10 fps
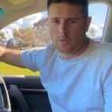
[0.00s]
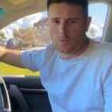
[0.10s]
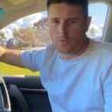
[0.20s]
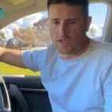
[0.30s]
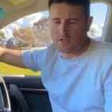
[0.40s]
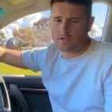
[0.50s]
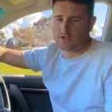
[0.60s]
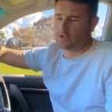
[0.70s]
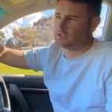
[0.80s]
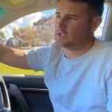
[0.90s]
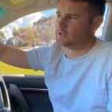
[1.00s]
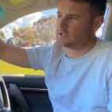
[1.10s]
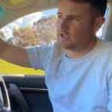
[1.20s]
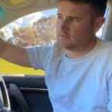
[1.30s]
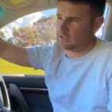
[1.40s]
When you're choosing your
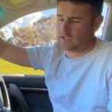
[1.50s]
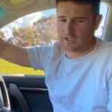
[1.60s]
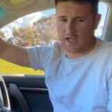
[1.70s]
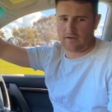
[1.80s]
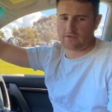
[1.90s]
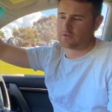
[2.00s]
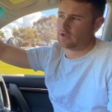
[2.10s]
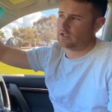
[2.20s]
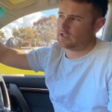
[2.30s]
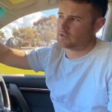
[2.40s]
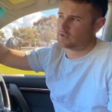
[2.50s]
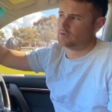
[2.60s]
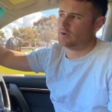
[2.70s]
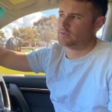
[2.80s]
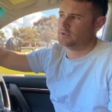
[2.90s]
safety Dave screen, there's
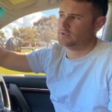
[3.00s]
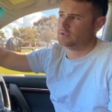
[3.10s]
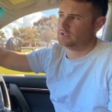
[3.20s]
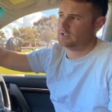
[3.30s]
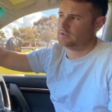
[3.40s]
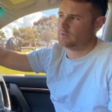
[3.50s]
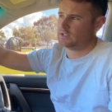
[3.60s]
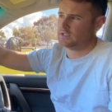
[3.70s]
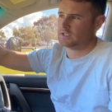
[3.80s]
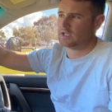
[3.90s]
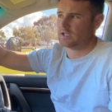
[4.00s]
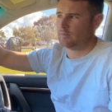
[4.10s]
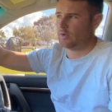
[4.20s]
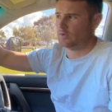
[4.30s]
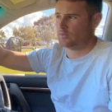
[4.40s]
two options. This one is the
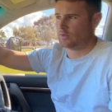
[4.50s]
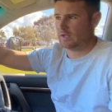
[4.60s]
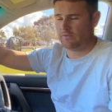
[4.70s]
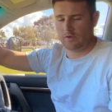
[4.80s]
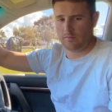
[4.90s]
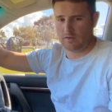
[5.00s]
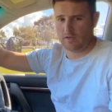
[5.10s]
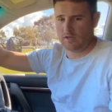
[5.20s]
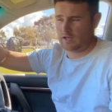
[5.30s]
clip-on rear view mirror.